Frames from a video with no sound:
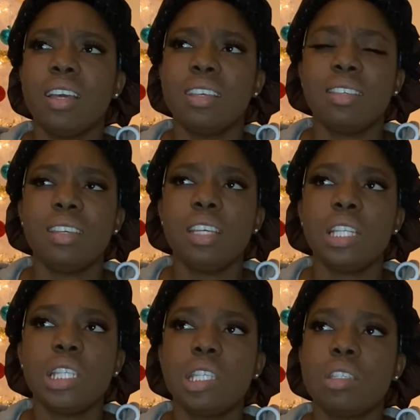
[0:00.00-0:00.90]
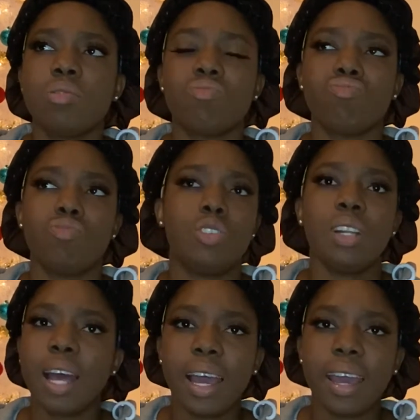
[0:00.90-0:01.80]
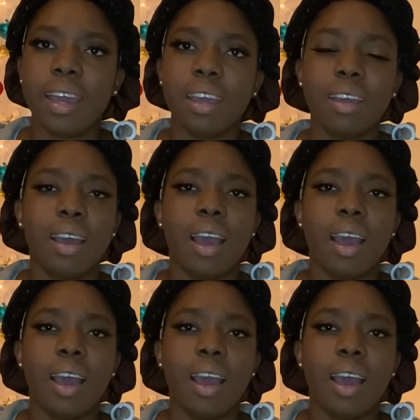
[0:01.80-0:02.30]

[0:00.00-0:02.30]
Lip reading: since July